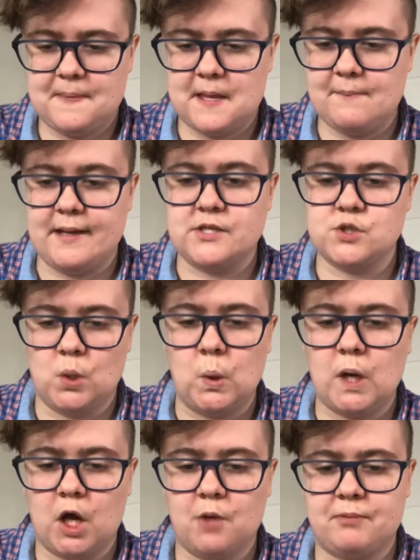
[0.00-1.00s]
and my so
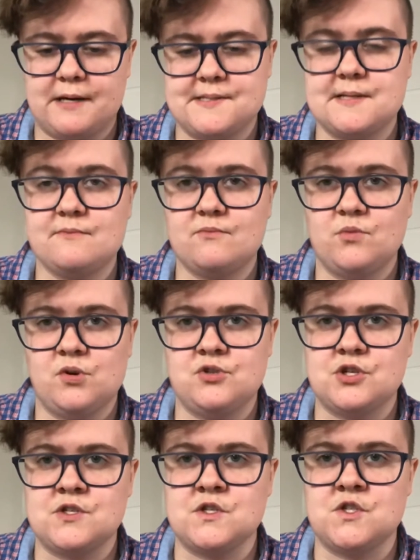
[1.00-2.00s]
called present was
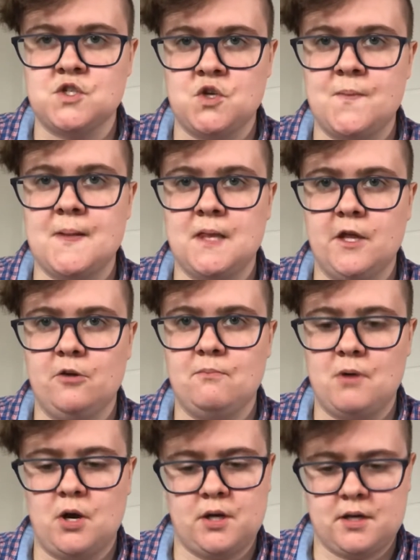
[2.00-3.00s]
just a stupid little
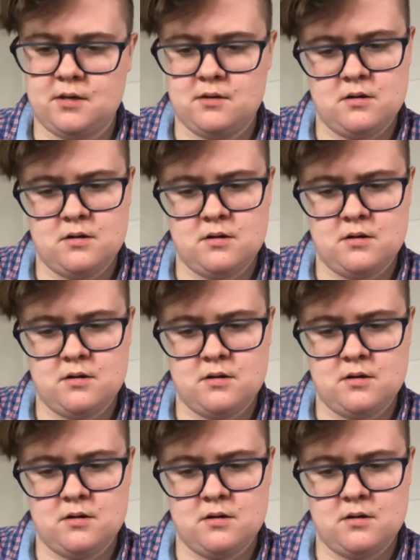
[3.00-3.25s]
book.